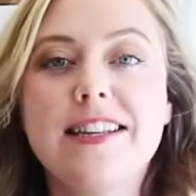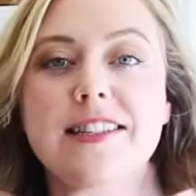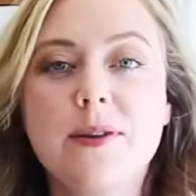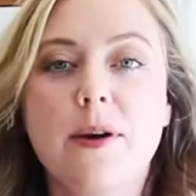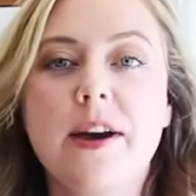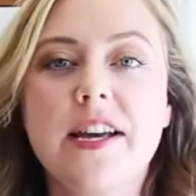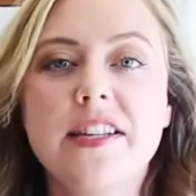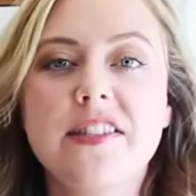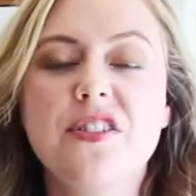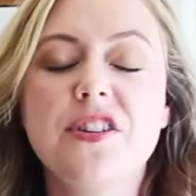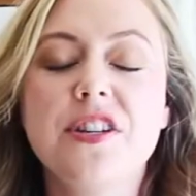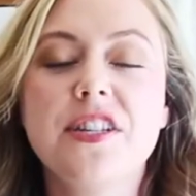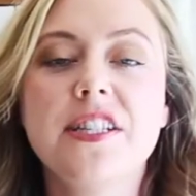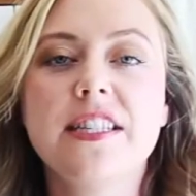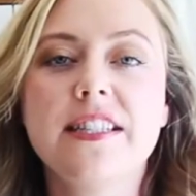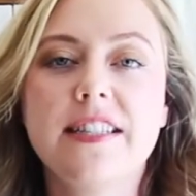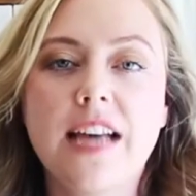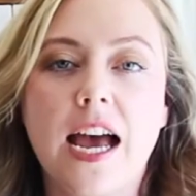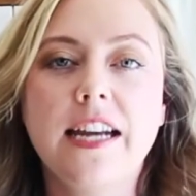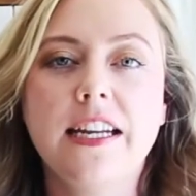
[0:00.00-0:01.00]
as you're
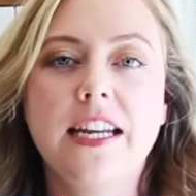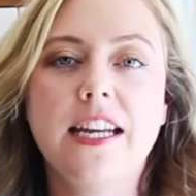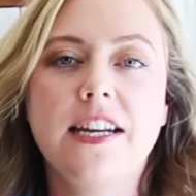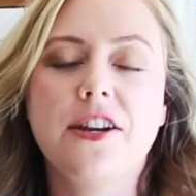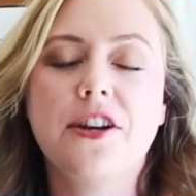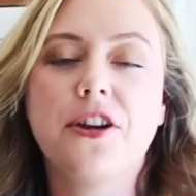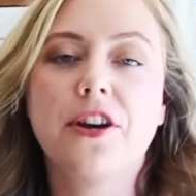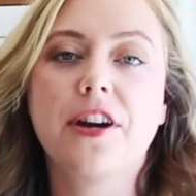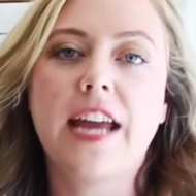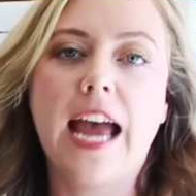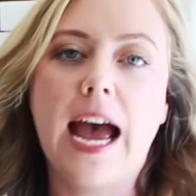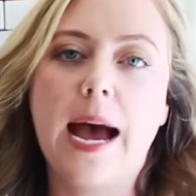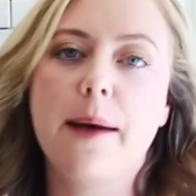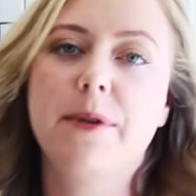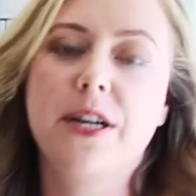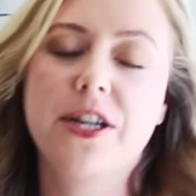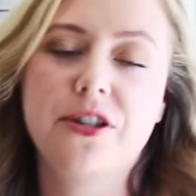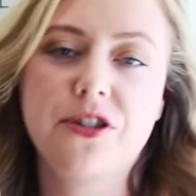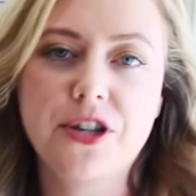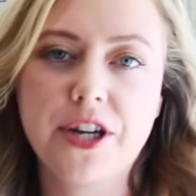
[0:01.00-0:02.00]
designing your
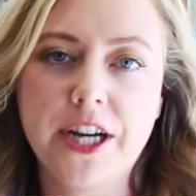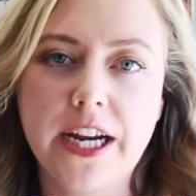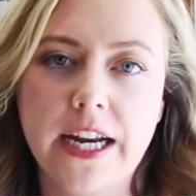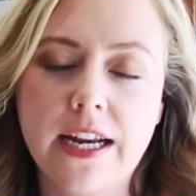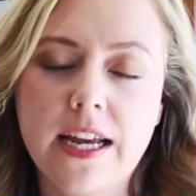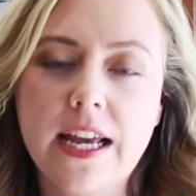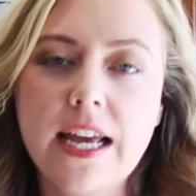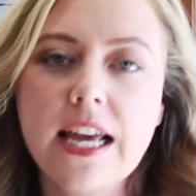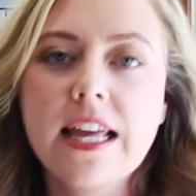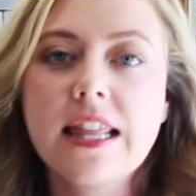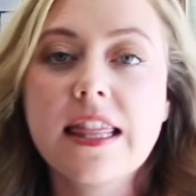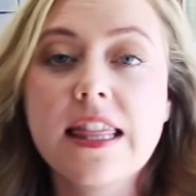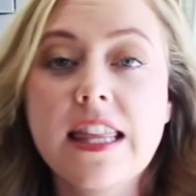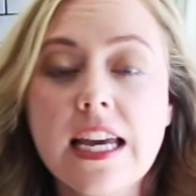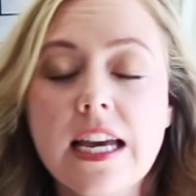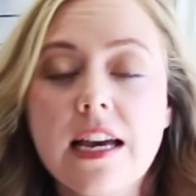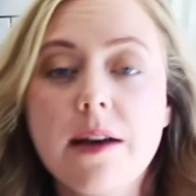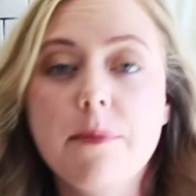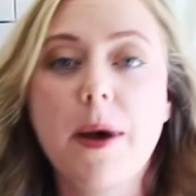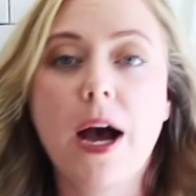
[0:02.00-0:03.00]
cabinetry,
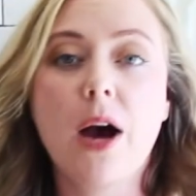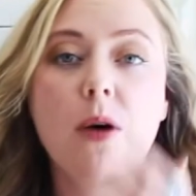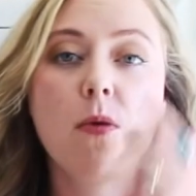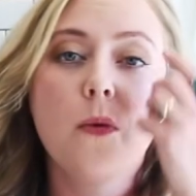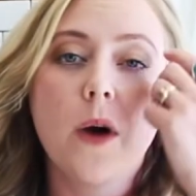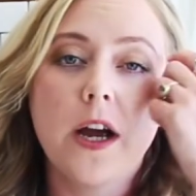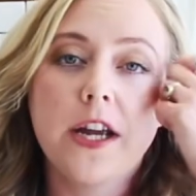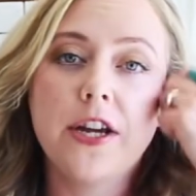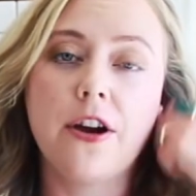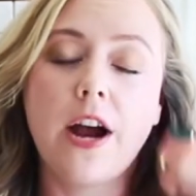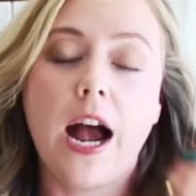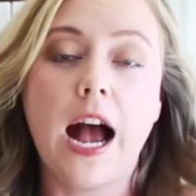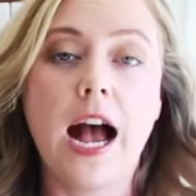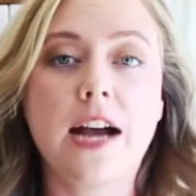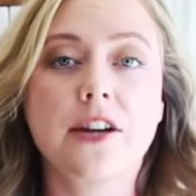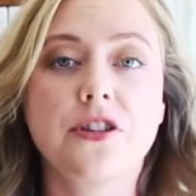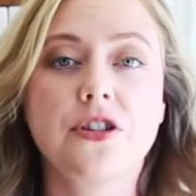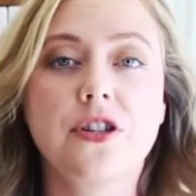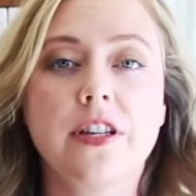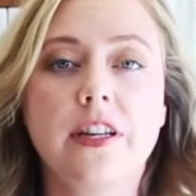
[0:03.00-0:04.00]
think about what you're
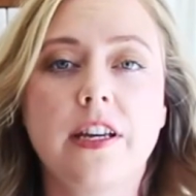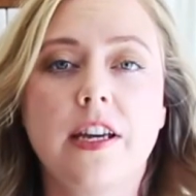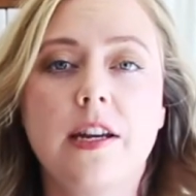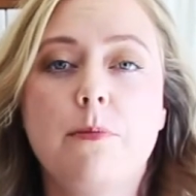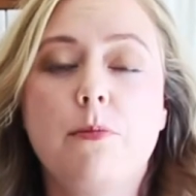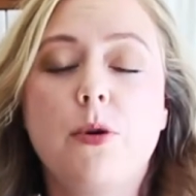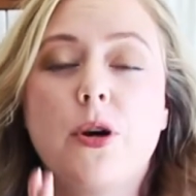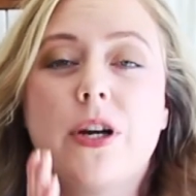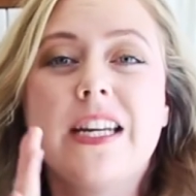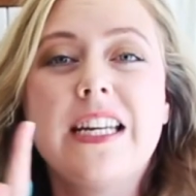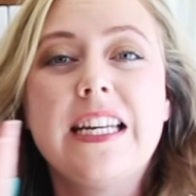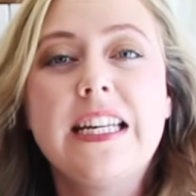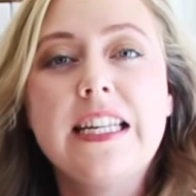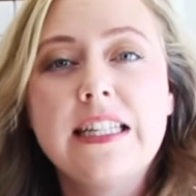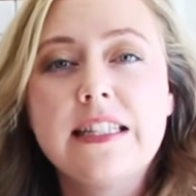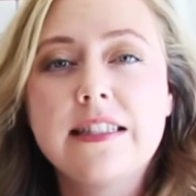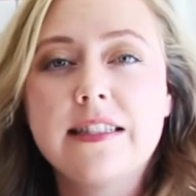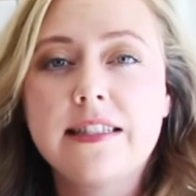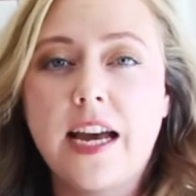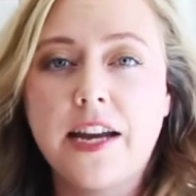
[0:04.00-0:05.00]
actually going to put
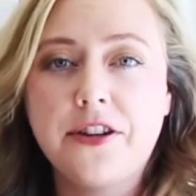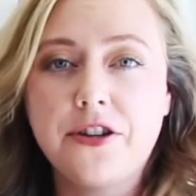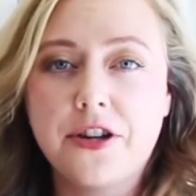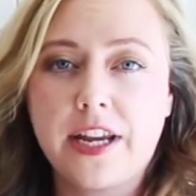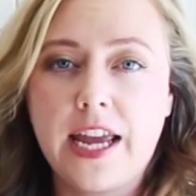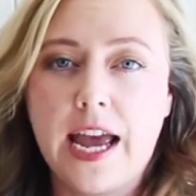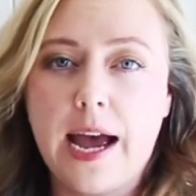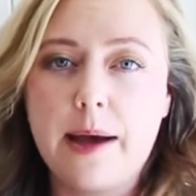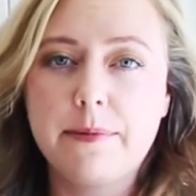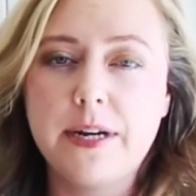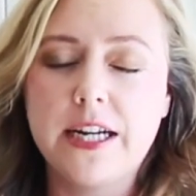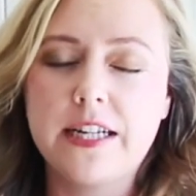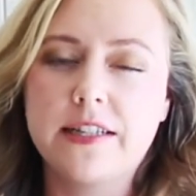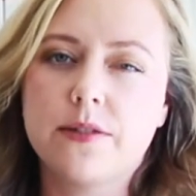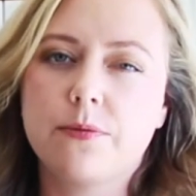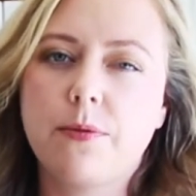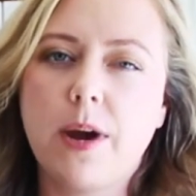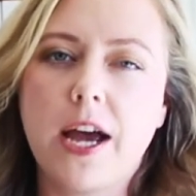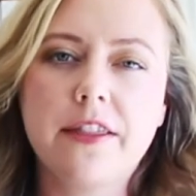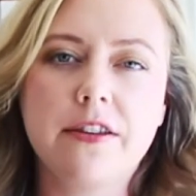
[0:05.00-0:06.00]
inside your
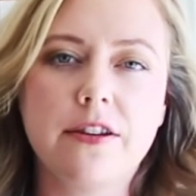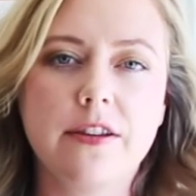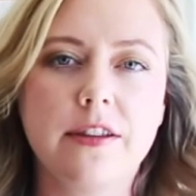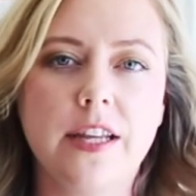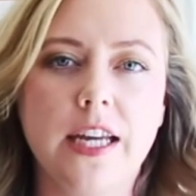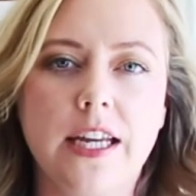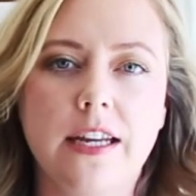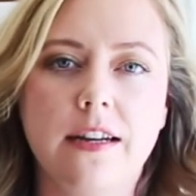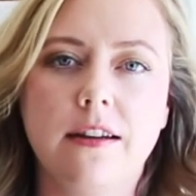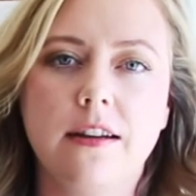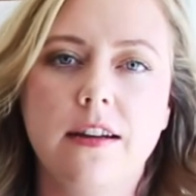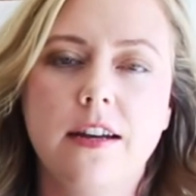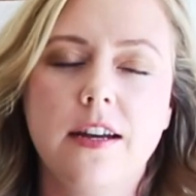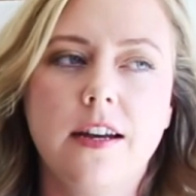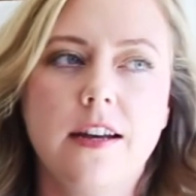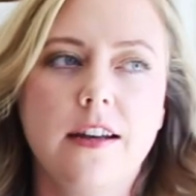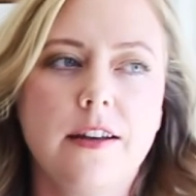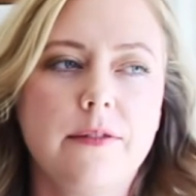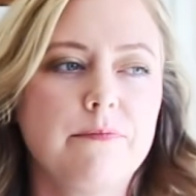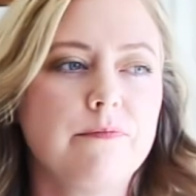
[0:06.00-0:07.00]
cabinets rather than
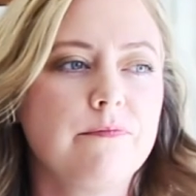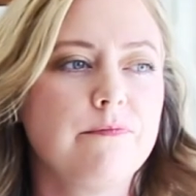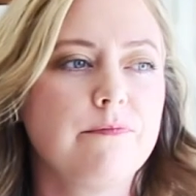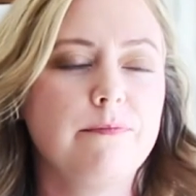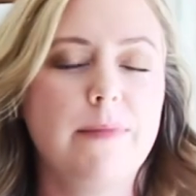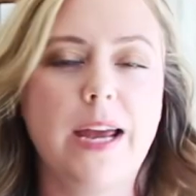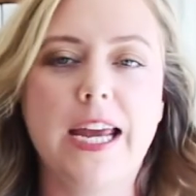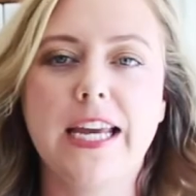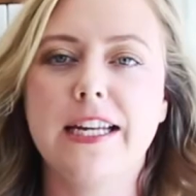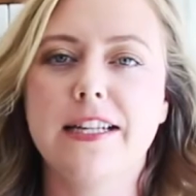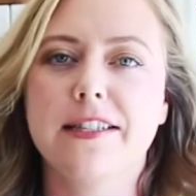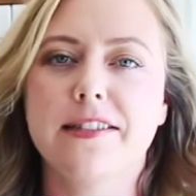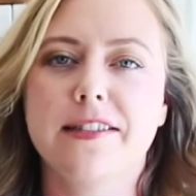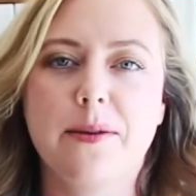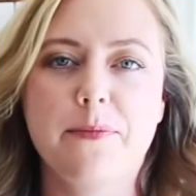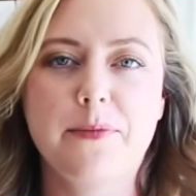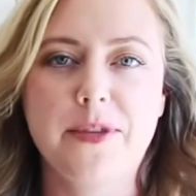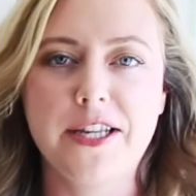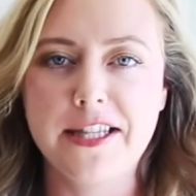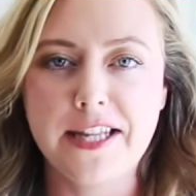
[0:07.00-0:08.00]
making
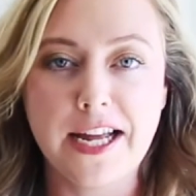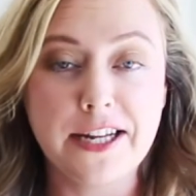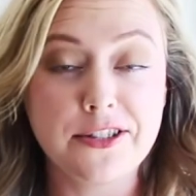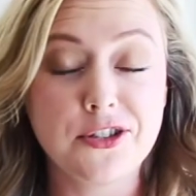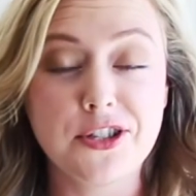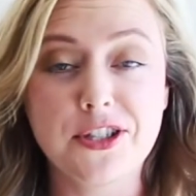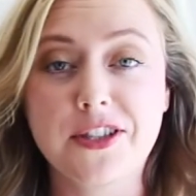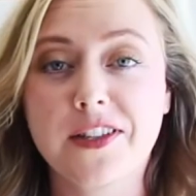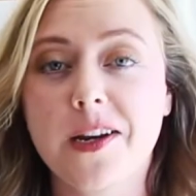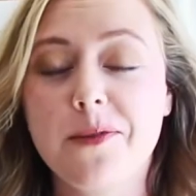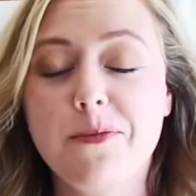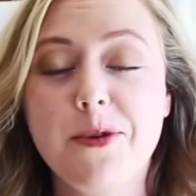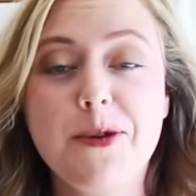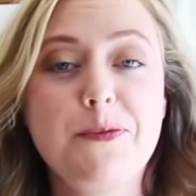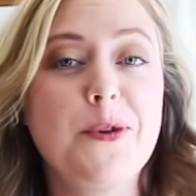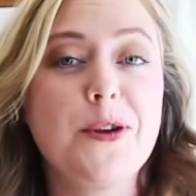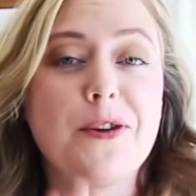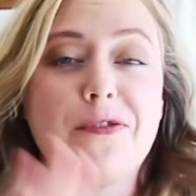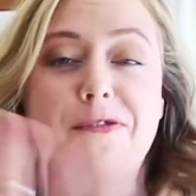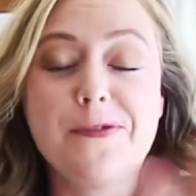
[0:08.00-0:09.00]
something that's just going to be
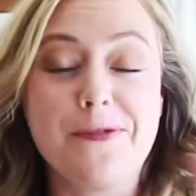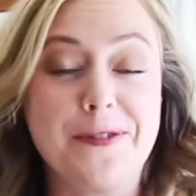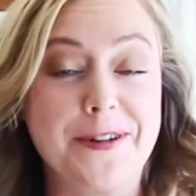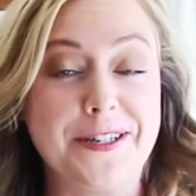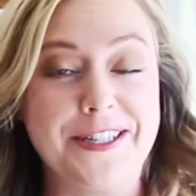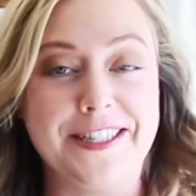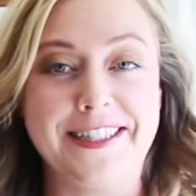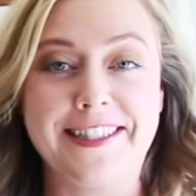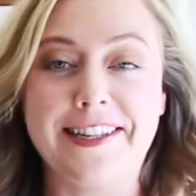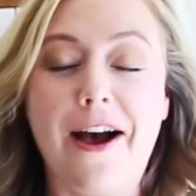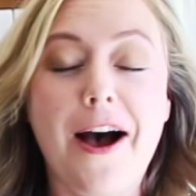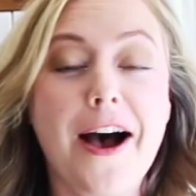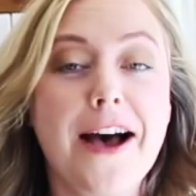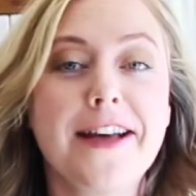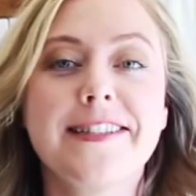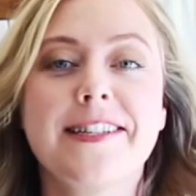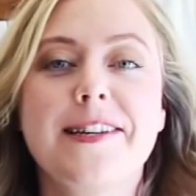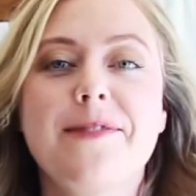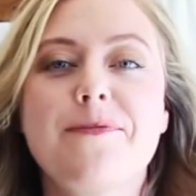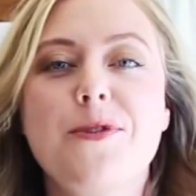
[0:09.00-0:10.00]
beautiful, which is
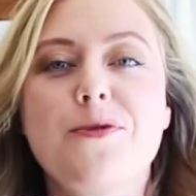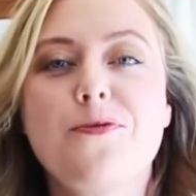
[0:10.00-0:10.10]
awesome.